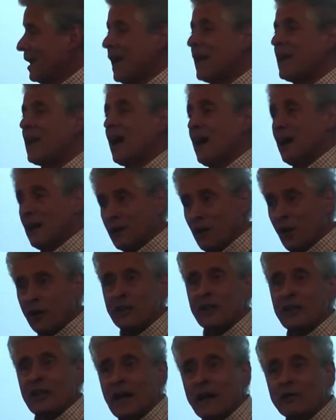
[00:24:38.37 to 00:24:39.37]
and aren't
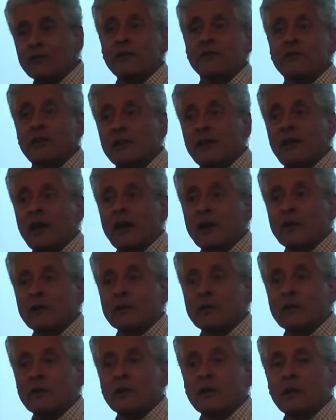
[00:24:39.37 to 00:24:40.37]
gotten out of the ground.
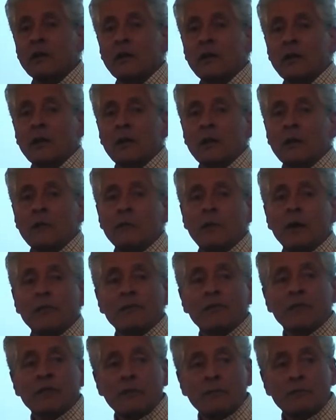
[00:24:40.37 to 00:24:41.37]

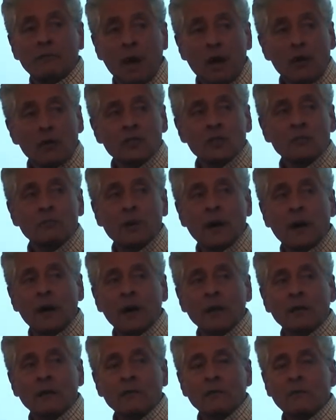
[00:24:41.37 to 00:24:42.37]
But for the most
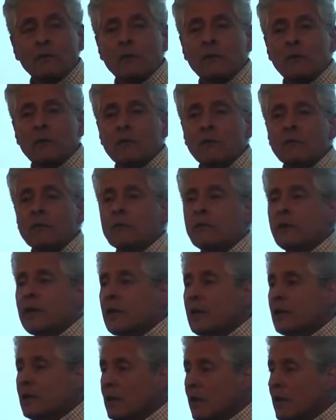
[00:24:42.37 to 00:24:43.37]
part,
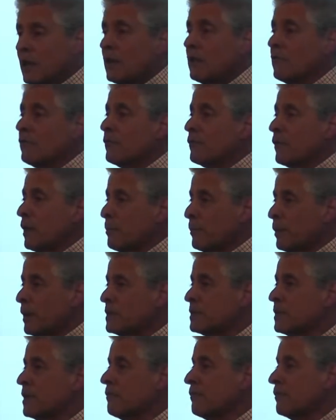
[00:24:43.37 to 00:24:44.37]
we give
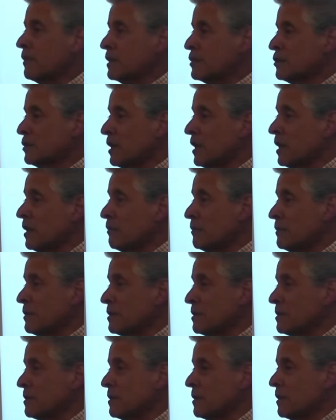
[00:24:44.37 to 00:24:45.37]
repressive
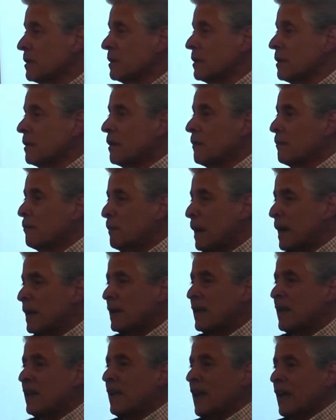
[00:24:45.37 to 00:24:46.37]
regimes
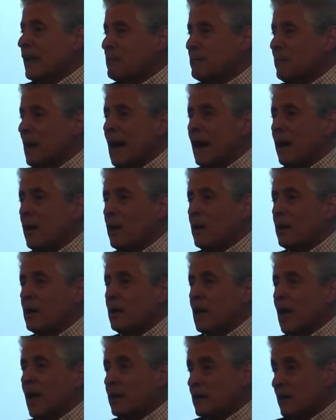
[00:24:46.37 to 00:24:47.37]
money and
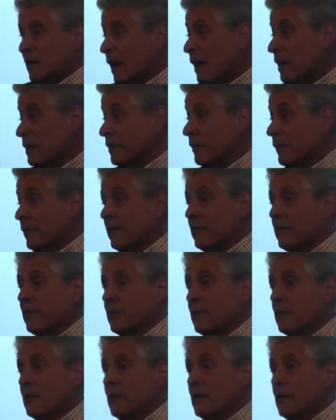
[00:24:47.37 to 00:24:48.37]
power and
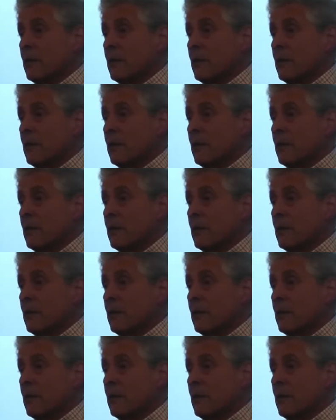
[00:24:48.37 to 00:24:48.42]
guns